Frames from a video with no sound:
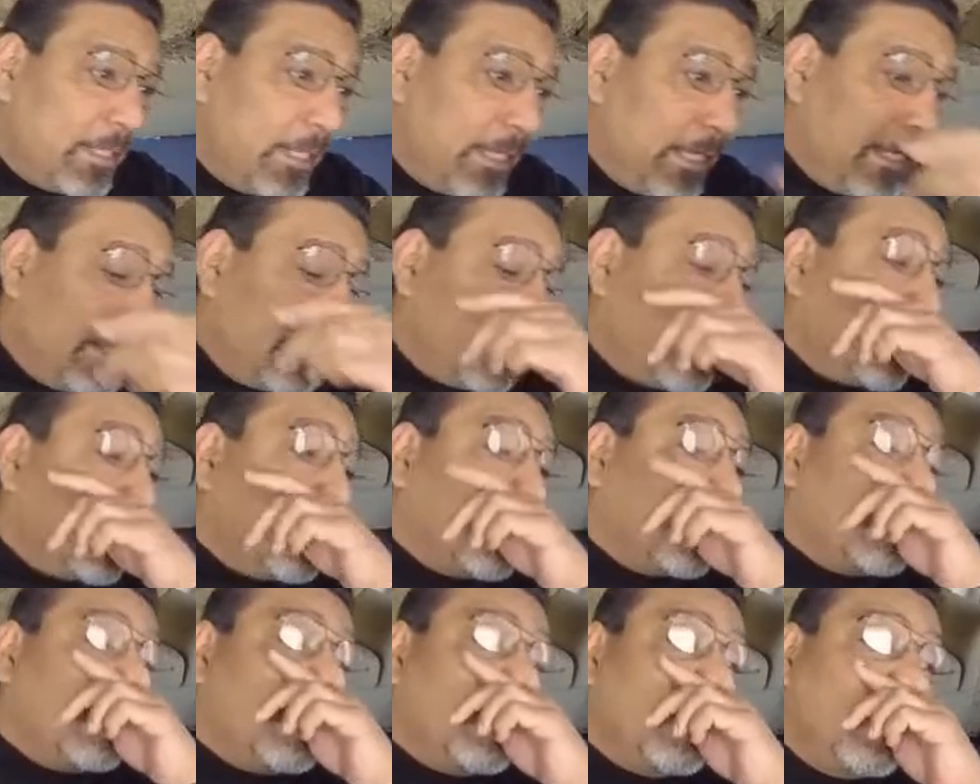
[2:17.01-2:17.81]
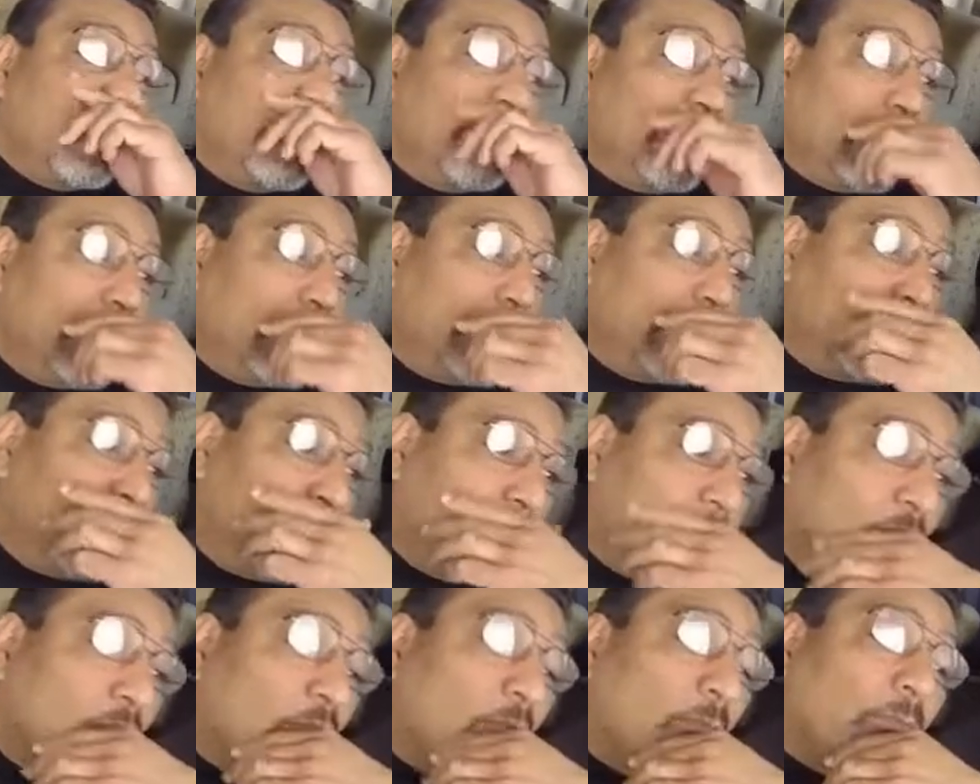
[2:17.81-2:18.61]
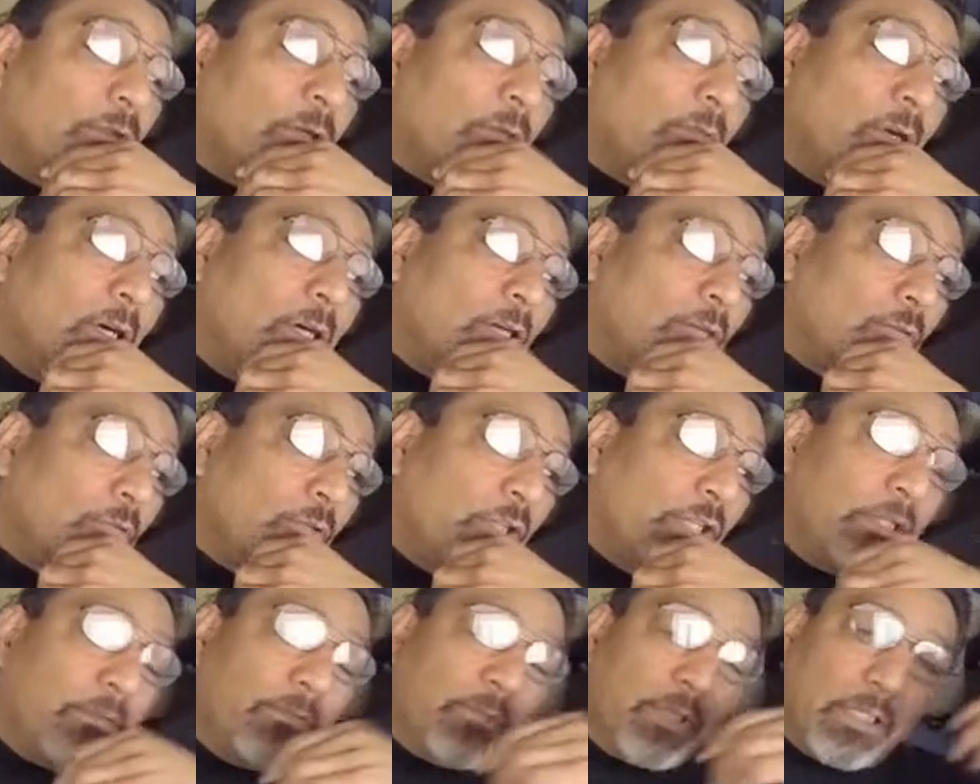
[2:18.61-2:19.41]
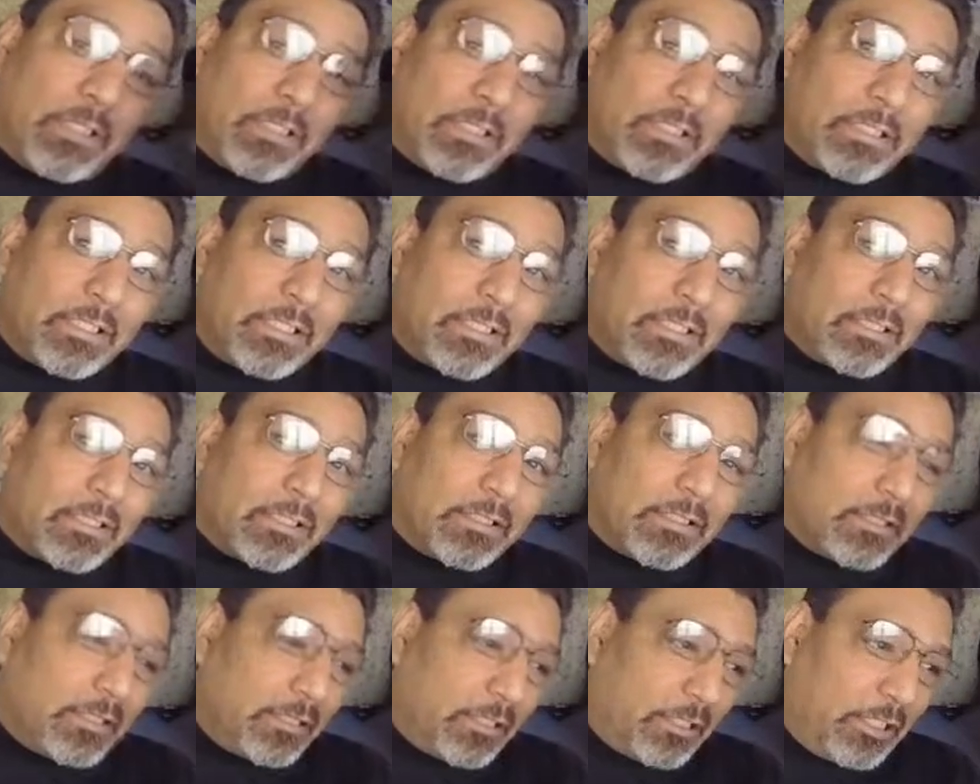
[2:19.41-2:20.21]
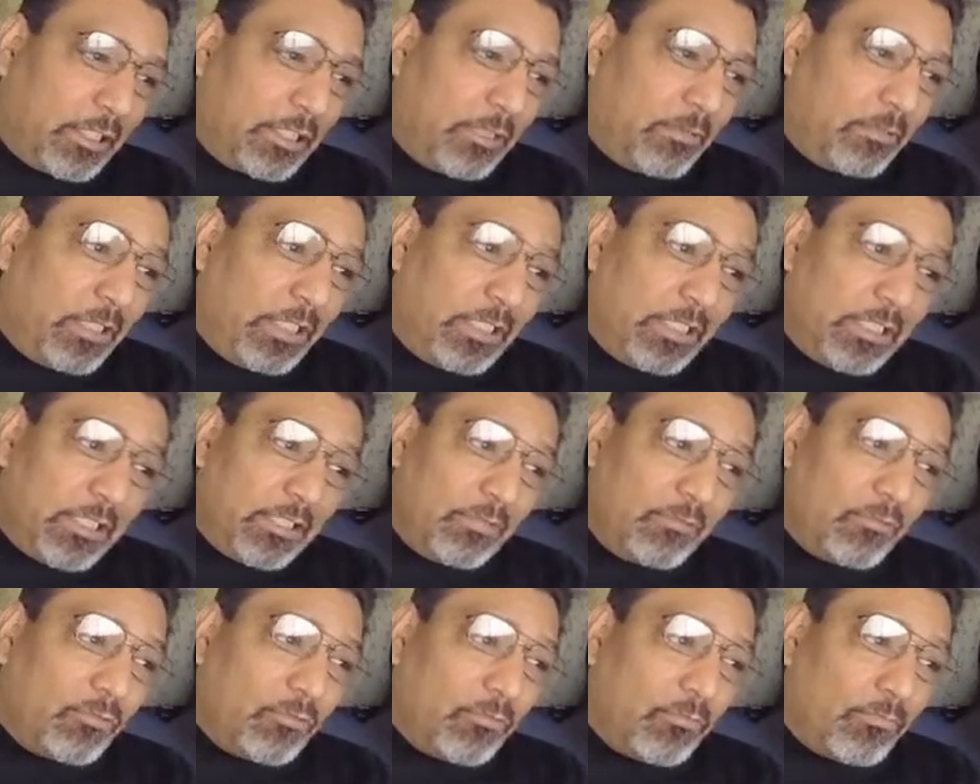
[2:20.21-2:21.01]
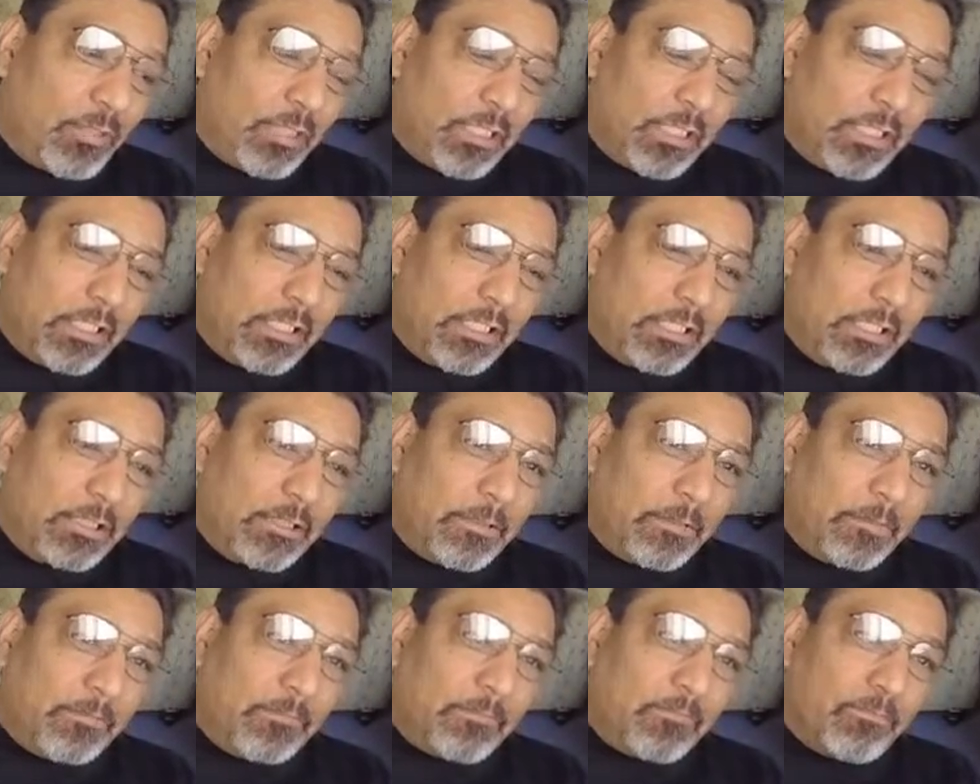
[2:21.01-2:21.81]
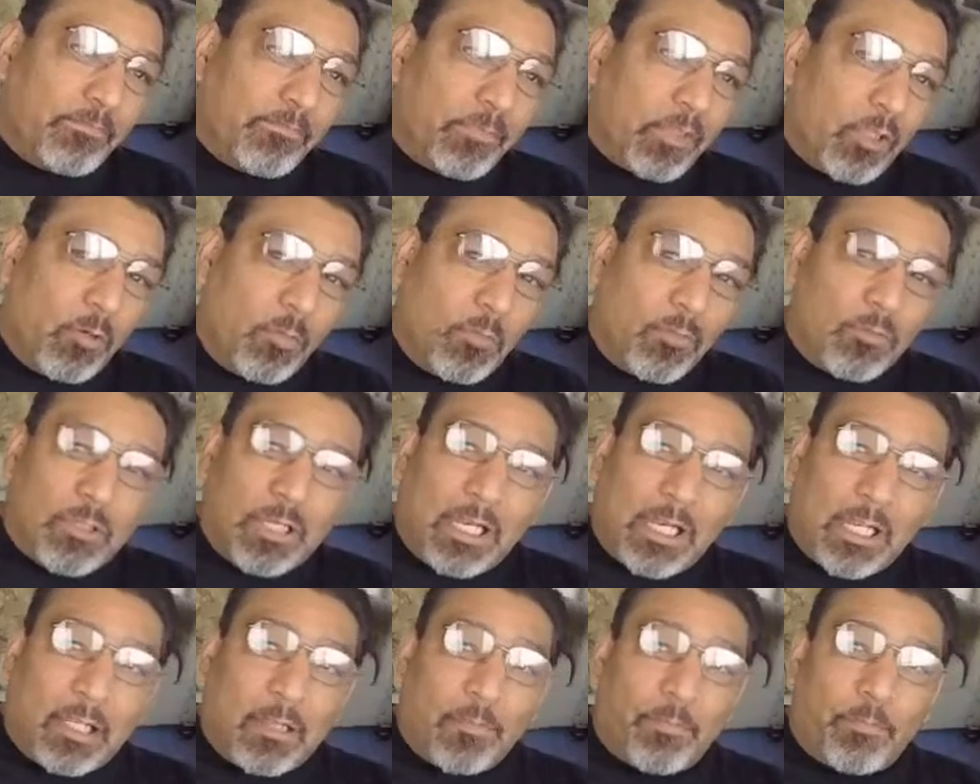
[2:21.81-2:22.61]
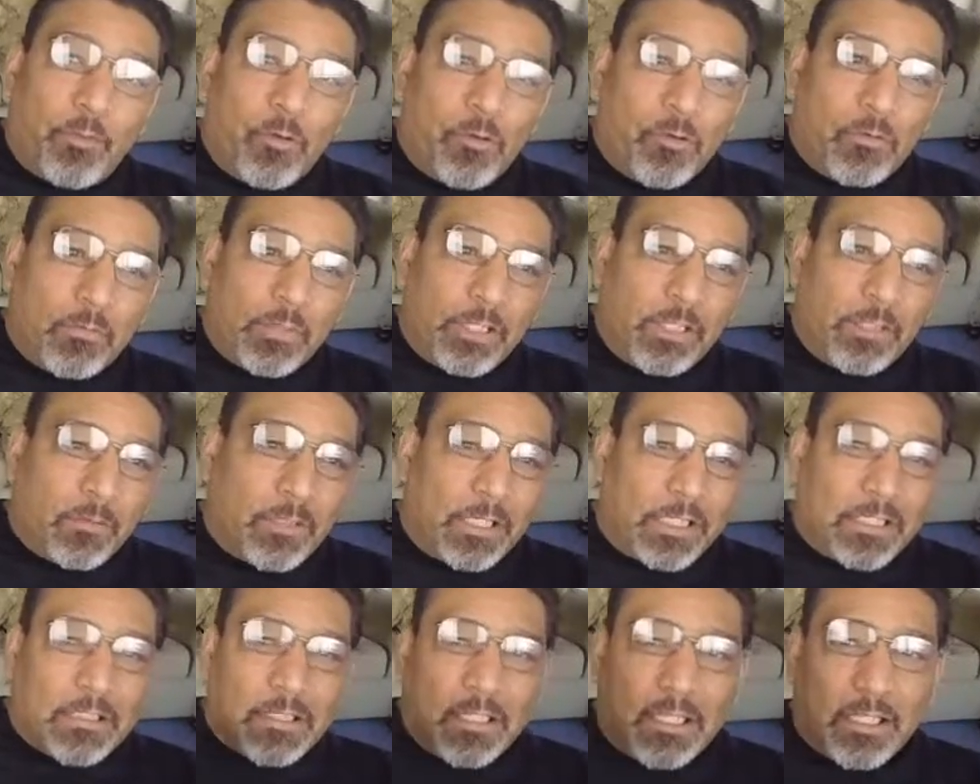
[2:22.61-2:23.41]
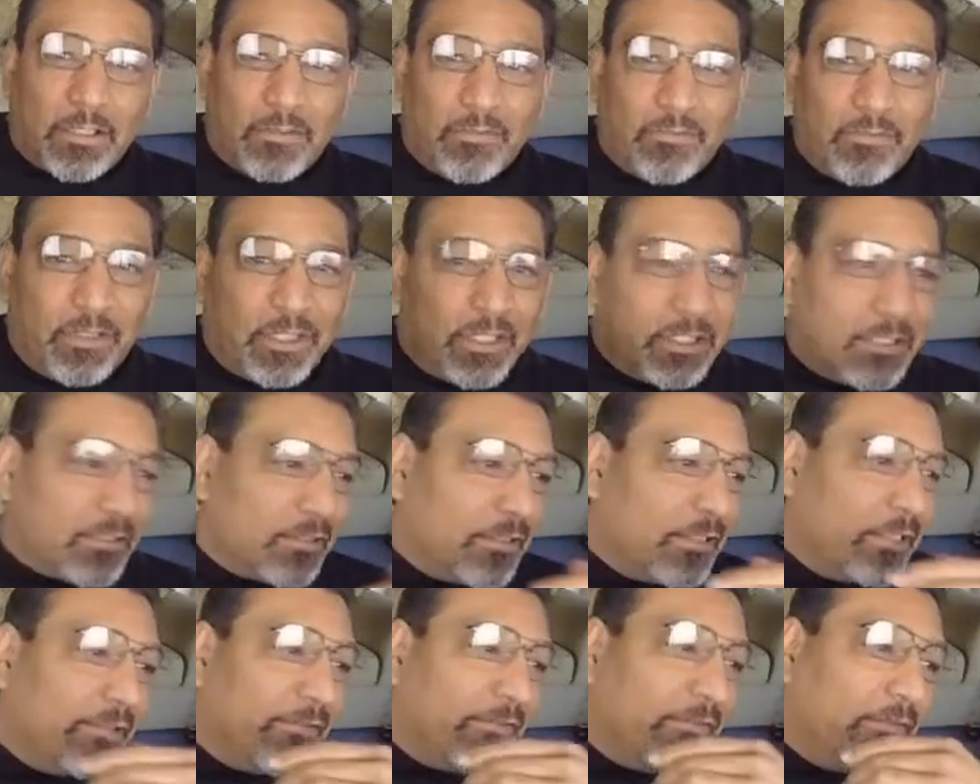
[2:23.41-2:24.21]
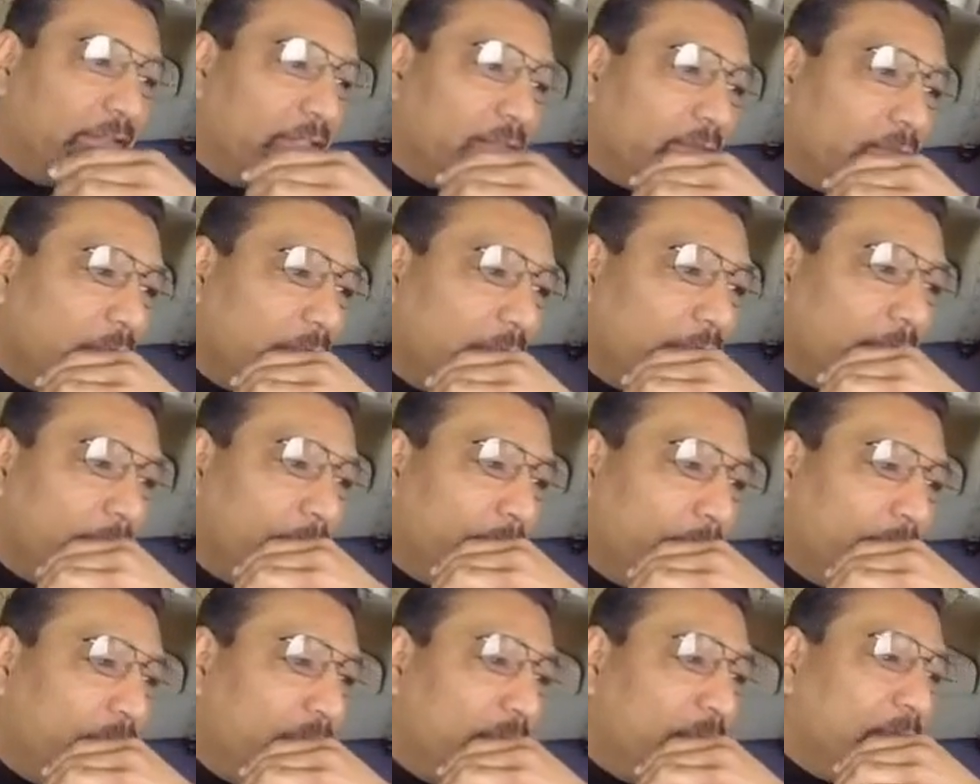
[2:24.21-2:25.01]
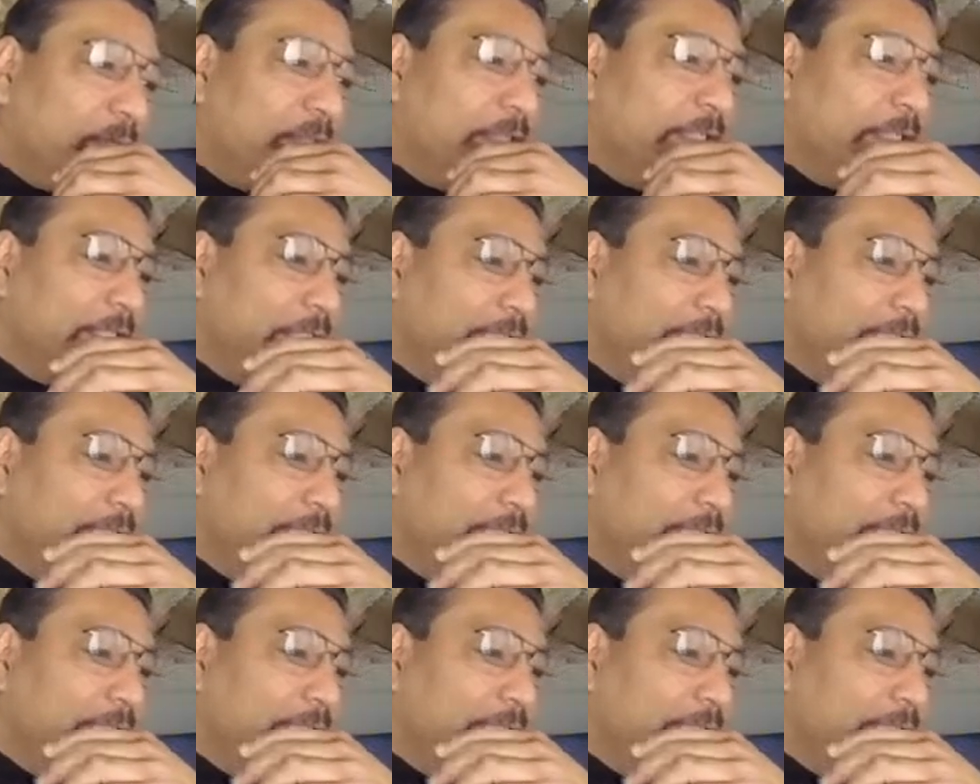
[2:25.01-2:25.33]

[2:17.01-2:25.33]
and it took me a while to read it because he seems to be almost like a poem. He writes like if he's writing a poem.